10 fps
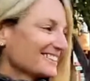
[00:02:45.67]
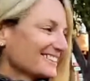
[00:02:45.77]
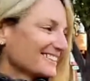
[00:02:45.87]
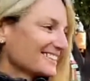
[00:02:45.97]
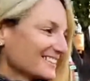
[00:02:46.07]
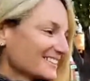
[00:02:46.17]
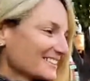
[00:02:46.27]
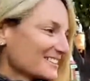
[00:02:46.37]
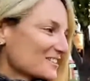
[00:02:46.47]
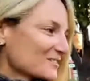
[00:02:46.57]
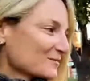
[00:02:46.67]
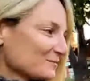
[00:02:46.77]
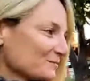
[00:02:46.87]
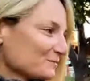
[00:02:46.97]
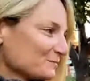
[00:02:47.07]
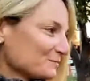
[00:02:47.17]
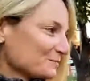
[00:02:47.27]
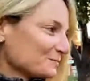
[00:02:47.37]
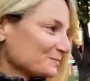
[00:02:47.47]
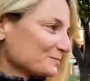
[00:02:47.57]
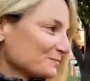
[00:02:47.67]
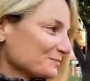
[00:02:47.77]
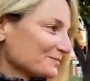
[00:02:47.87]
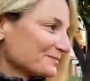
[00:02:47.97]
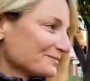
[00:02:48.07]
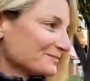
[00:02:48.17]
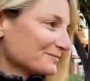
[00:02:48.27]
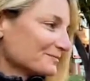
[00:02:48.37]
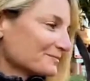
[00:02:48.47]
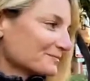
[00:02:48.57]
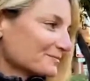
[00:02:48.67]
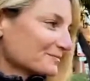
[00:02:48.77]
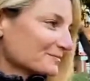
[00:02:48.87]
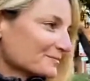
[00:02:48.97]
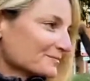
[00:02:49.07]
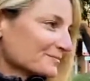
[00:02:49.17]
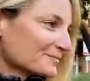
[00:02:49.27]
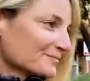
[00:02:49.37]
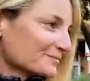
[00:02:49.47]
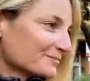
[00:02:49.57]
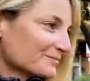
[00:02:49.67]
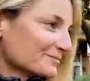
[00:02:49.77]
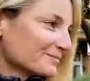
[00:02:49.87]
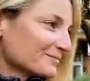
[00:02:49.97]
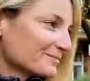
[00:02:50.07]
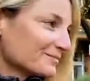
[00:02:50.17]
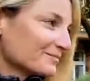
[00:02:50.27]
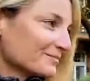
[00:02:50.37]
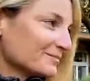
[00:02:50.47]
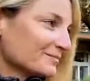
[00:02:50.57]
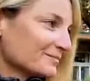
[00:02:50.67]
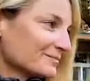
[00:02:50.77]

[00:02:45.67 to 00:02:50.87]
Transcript: No words are spoken by the person on screen.